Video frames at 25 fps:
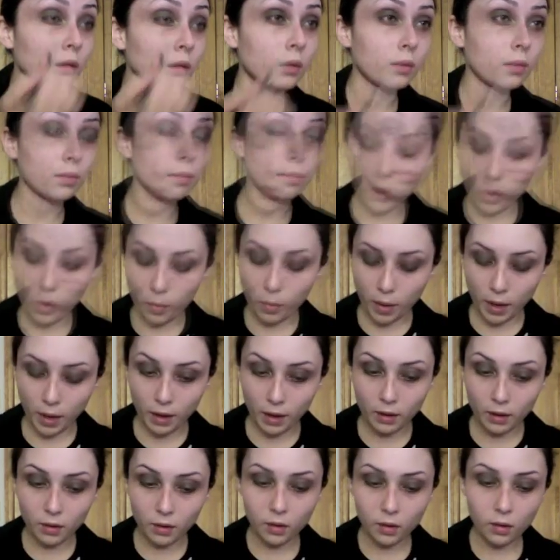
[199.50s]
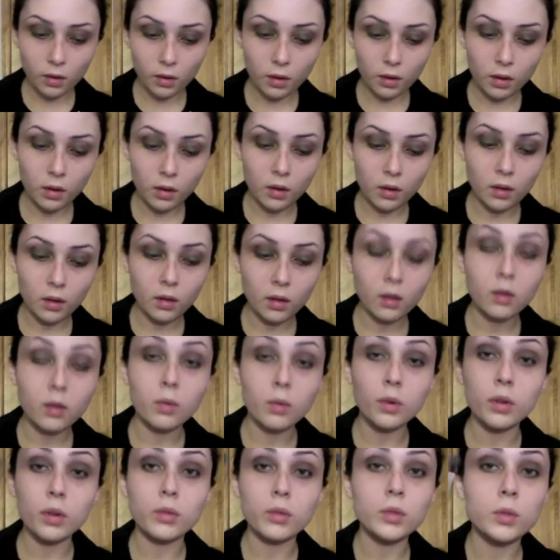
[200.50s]
And go back
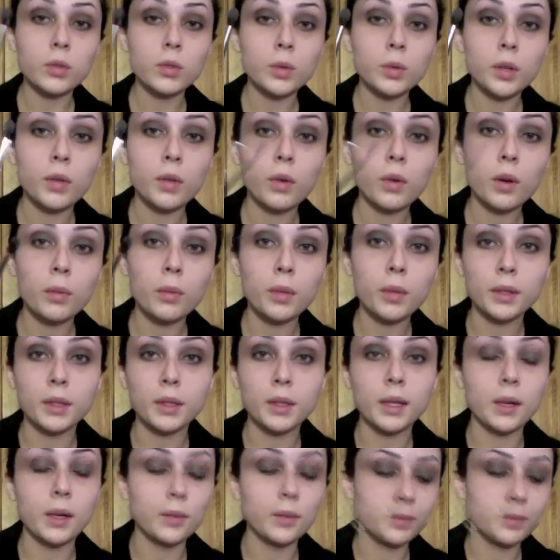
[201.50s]
with your 224 and blend it out.